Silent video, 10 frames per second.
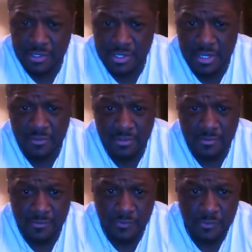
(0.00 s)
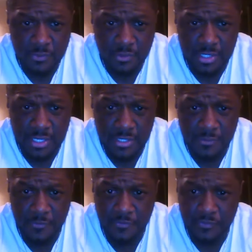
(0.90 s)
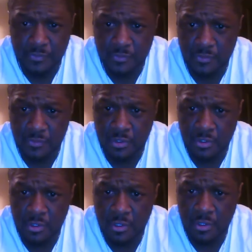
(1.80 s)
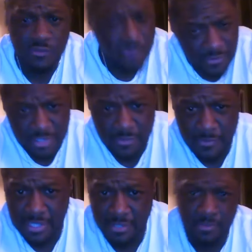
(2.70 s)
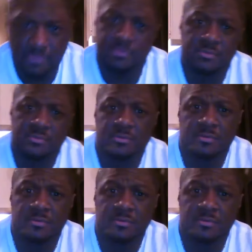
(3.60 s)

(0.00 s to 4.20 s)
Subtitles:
etc. Okay, it's very debatable.